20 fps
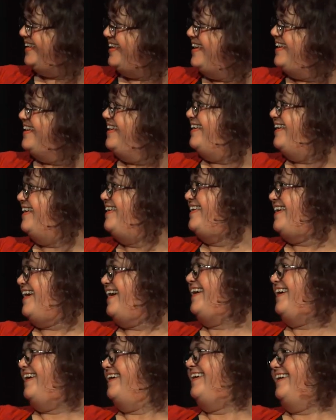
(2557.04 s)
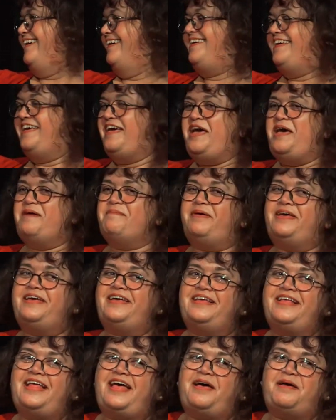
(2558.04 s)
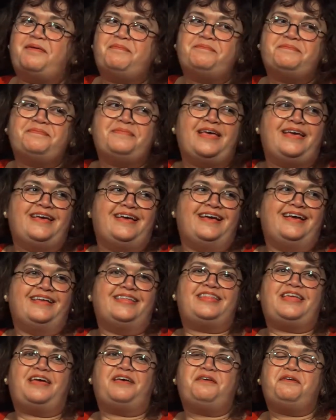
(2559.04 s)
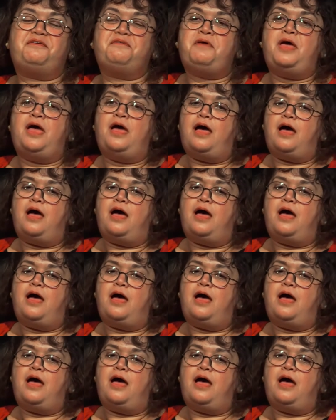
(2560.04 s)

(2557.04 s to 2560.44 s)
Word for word: yeah. but um, so.